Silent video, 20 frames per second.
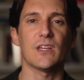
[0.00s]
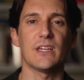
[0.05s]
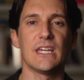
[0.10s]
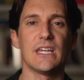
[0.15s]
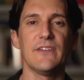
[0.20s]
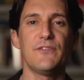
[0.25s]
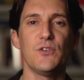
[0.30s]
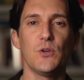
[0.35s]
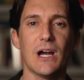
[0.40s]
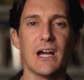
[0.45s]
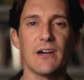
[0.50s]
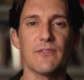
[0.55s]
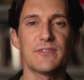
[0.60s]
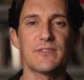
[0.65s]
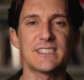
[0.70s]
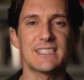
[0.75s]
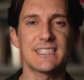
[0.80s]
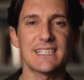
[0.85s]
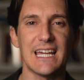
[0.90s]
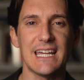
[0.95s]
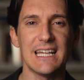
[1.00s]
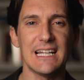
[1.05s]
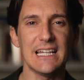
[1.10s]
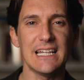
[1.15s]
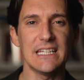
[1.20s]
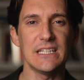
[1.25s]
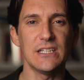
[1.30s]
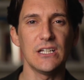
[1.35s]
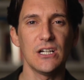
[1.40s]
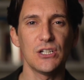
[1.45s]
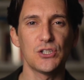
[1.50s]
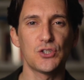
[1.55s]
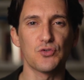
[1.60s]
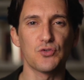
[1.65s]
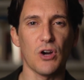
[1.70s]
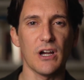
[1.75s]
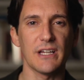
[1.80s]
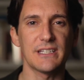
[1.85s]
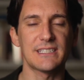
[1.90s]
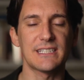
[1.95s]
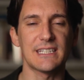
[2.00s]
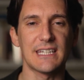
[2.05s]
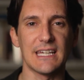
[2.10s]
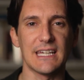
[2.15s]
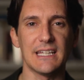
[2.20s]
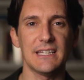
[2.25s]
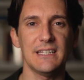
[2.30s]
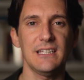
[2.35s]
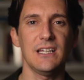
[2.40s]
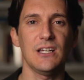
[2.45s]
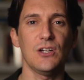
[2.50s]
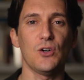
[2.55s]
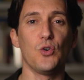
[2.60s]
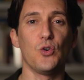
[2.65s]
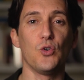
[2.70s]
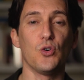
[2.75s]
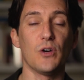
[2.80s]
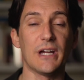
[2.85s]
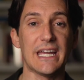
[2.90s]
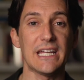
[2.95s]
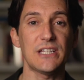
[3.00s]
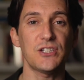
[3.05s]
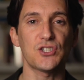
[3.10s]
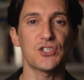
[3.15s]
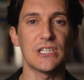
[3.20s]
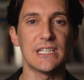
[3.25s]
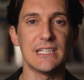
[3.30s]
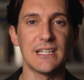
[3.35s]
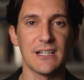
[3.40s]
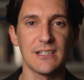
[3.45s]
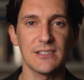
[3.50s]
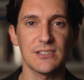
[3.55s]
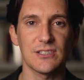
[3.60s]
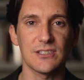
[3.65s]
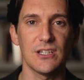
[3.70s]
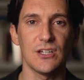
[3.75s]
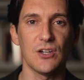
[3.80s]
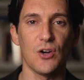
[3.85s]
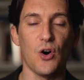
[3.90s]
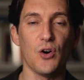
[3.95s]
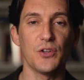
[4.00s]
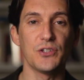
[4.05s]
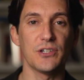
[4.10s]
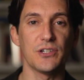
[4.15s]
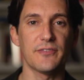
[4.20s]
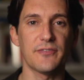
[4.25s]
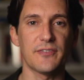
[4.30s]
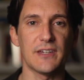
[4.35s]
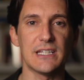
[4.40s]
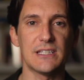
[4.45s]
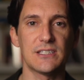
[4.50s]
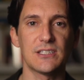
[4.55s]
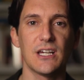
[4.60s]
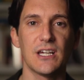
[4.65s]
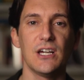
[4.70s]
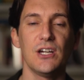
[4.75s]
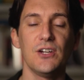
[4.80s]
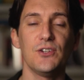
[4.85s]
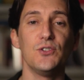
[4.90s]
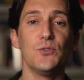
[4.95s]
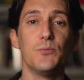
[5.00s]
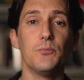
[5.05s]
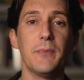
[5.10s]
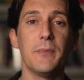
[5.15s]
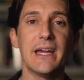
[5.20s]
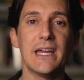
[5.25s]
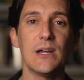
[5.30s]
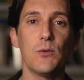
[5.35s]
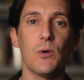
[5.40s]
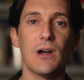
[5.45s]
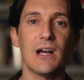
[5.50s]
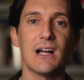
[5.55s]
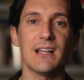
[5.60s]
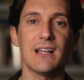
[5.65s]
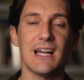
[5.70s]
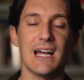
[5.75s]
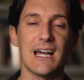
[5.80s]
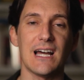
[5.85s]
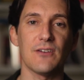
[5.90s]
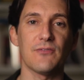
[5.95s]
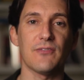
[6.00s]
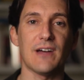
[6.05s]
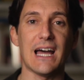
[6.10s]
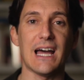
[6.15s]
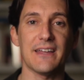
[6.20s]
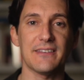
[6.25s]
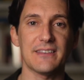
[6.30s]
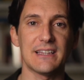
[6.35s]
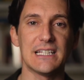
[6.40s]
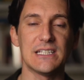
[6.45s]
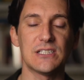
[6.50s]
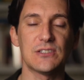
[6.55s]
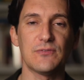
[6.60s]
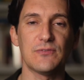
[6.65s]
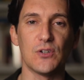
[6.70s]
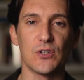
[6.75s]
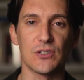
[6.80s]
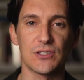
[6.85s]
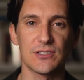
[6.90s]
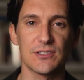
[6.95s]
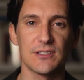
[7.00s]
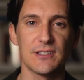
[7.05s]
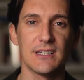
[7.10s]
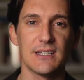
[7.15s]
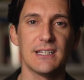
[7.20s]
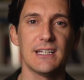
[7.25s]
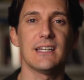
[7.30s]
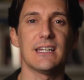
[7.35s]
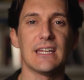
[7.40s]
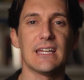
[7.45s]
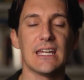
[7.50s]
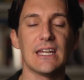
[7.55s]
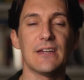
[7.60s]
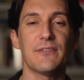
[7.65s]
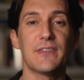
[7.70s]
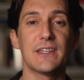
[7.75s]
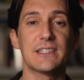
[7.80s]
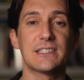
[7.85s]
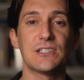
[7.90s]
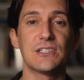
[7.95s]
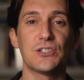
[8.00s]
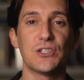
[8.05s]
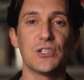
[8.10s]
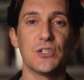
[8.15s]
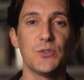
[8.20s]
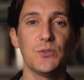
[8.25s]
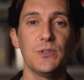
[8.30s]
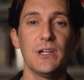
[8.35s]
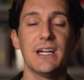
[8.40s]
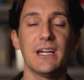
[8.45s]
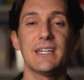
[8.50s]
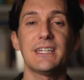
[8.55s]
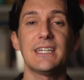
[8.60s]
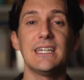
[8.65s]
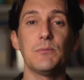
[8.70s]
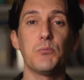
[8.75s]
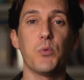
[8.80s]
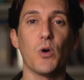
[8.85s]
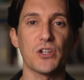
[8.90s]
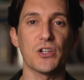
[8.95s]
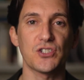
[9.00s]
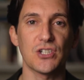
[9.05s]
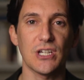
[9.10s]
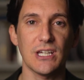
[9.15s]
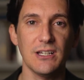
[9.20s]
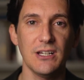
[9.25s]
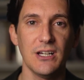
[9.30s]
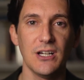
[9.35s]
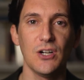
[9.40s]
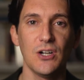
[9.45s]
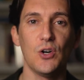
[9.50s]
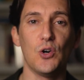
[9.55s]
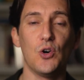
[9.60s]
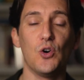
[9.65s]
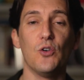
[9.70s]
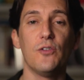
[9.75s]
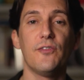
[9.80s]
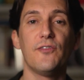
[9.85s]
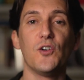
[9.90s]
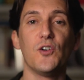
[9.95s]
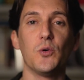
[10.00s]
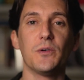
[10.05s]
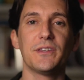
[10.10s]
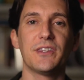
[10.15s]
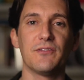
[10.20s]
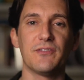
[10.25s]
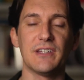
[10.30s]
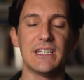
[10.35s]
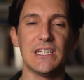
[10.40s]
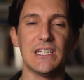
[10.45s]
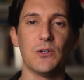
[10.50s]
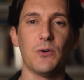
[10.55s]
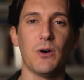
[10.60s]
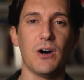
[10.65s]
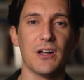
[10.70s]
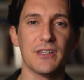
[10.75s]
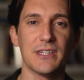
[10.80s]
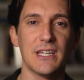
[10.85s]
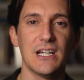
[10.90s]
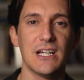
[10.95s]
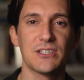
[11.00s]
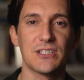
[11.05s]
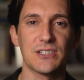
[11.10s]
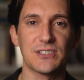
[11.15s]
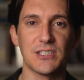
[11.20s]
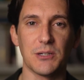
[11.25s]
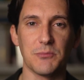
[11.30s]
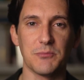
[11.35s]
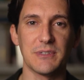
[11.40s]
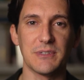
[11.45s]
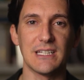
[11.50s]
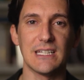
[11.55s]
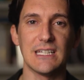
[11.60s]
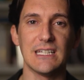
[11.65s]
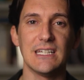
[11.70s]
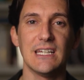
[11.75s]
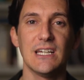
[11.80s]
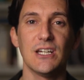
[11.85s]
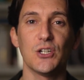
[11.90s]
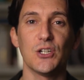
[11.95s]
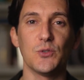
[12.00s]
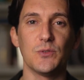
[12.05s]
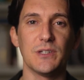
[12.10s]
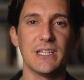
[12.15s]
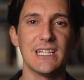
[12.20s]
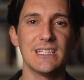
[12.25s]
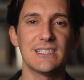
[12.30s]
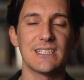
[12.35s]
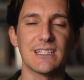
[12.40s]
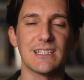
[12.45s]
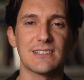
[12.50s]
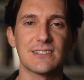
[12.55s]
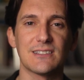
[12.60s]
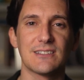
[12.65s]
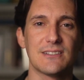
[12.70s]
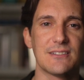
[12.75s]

If you have scaly, dry skin or itchiness on your feet, you may well have athlete's foot. If this is you, keep watching or forward the video on to somebody who needs it.